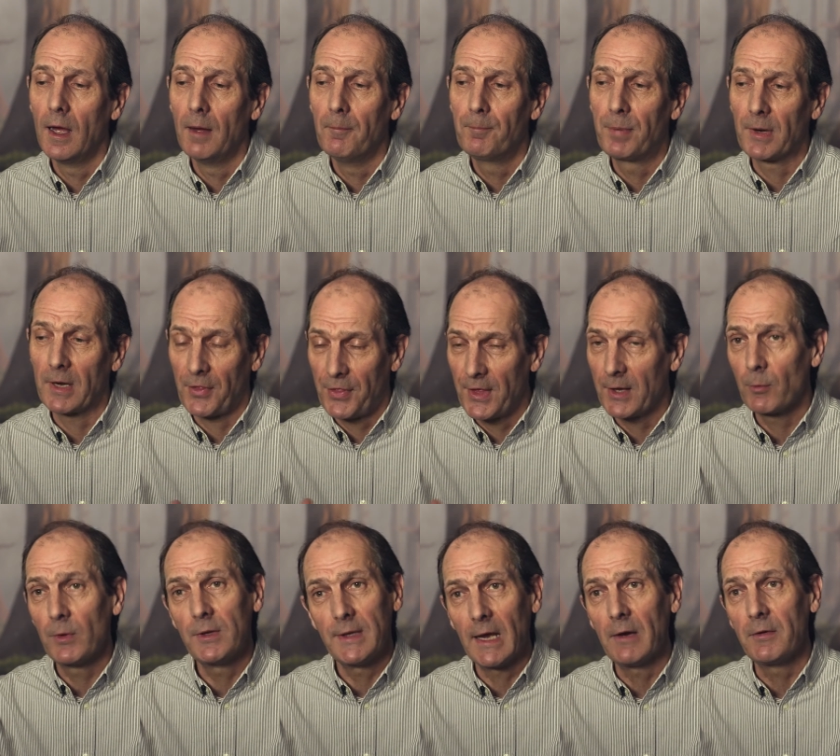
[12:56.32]
but I think
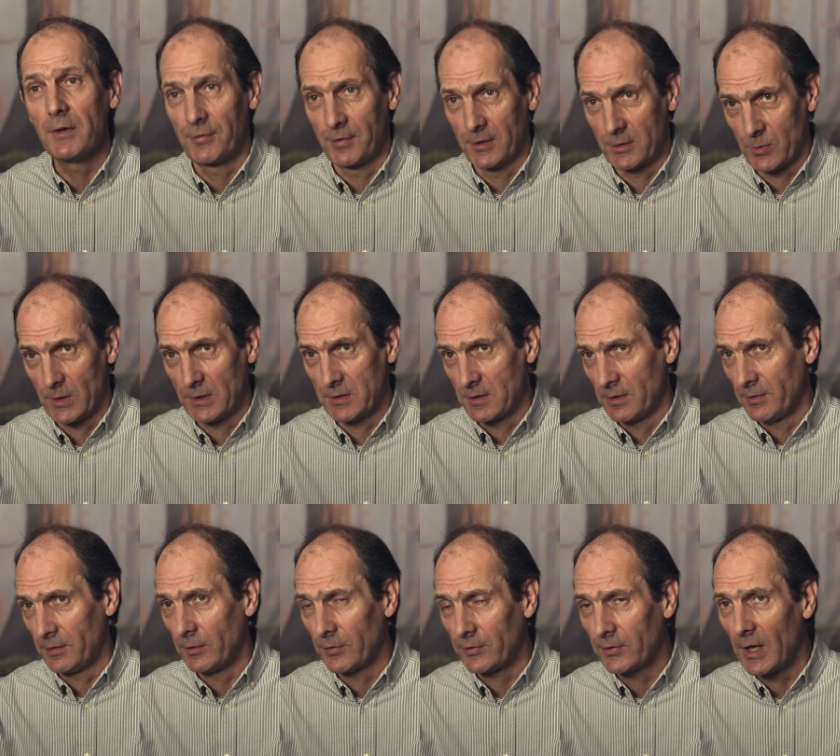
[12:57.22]
we're now in a situation,
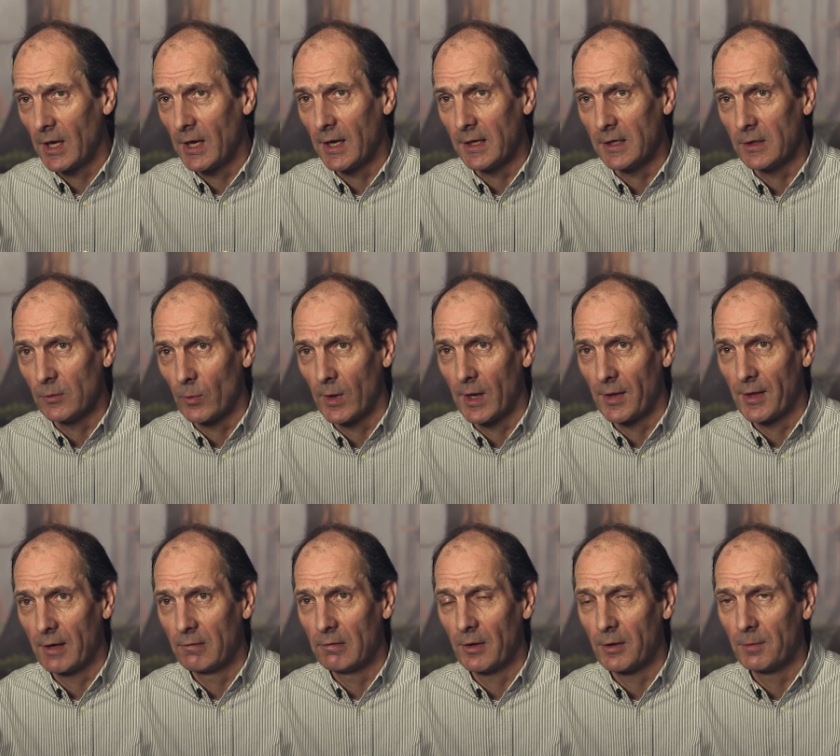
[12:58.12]
as you say, where
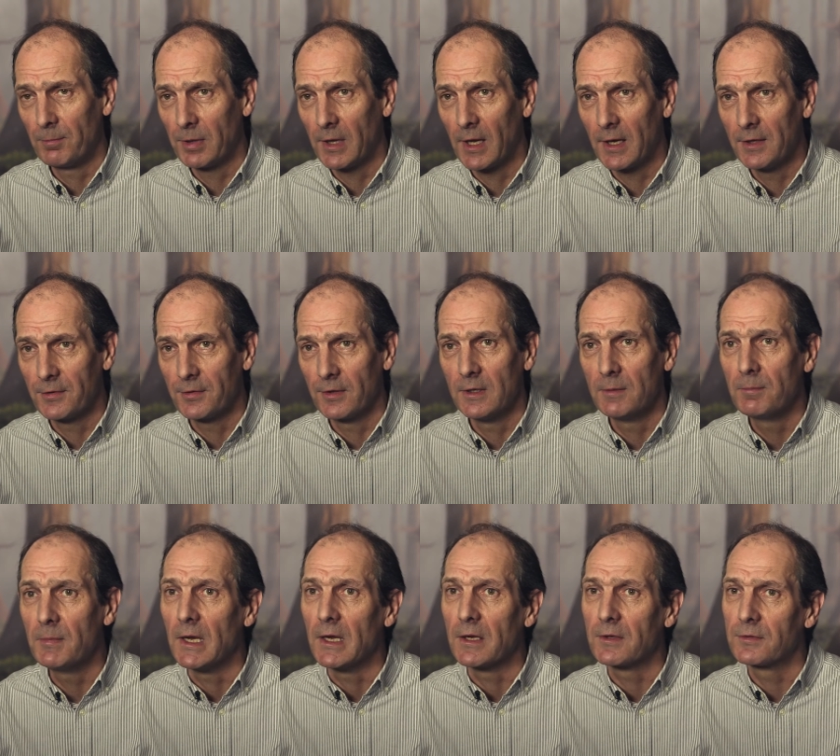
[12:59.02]
there are other players in the
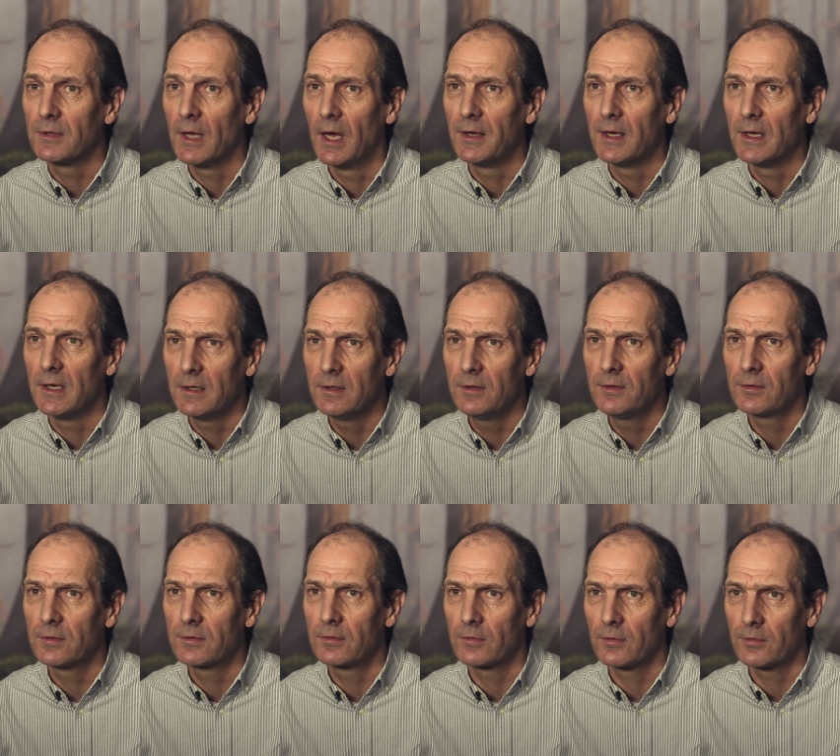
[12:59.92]
mix, and it is
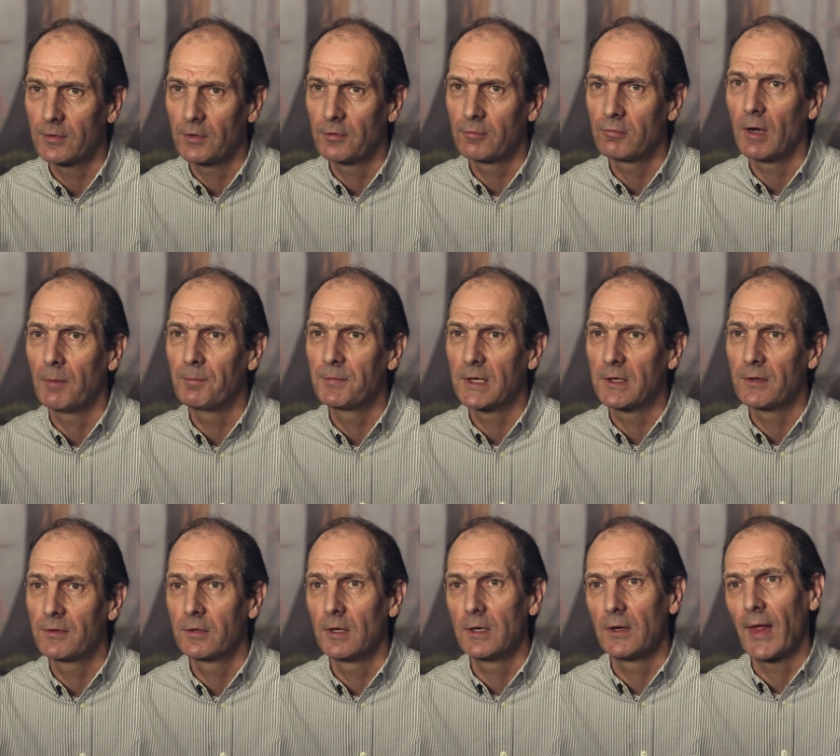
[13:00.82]
sort of disrupting
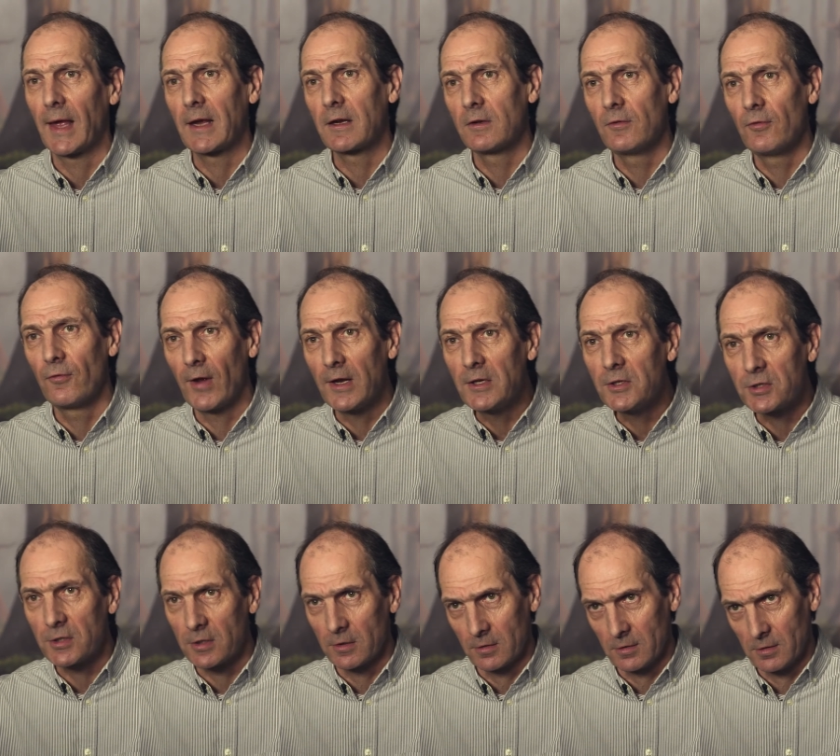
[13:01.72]
certainly that
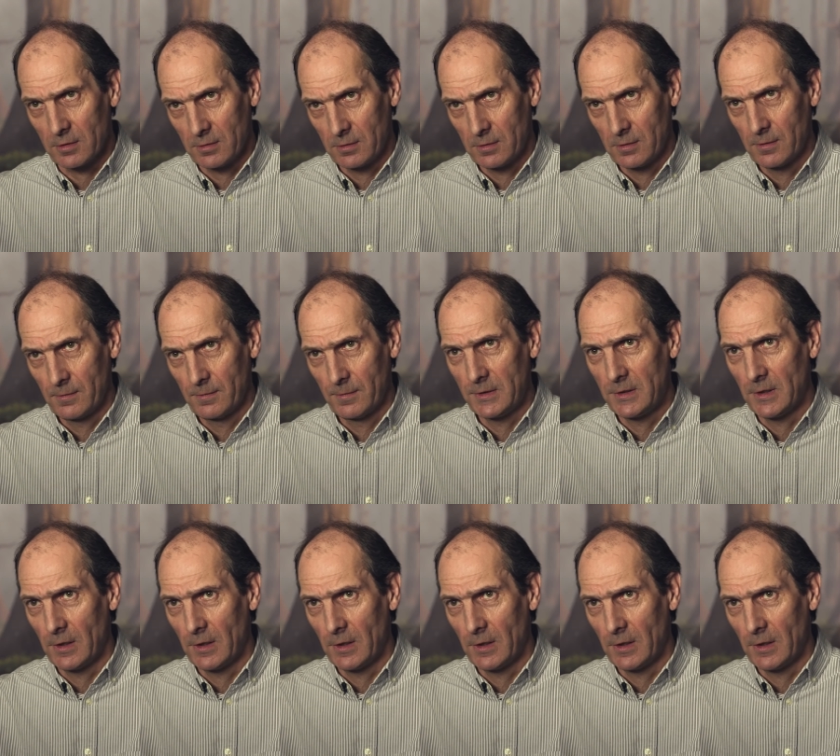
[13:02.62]
conventional, you